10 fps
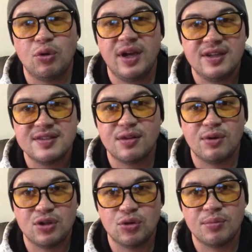house, the
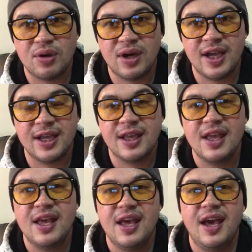one you're buying,
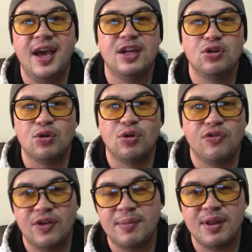and your
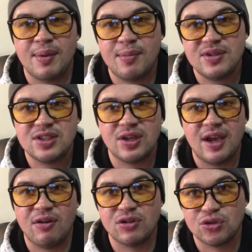family members, your
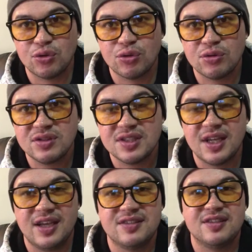guarantors,
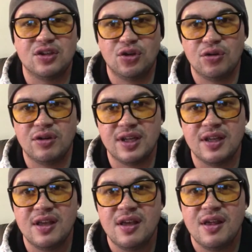as security.
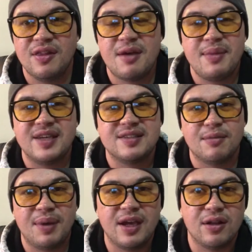That makes the
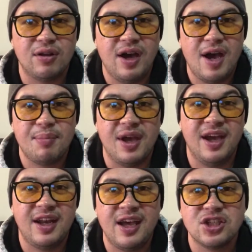bank a lot happier.
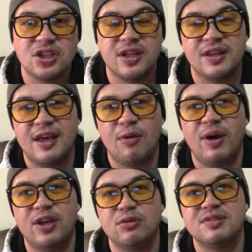And actually in that way, you'll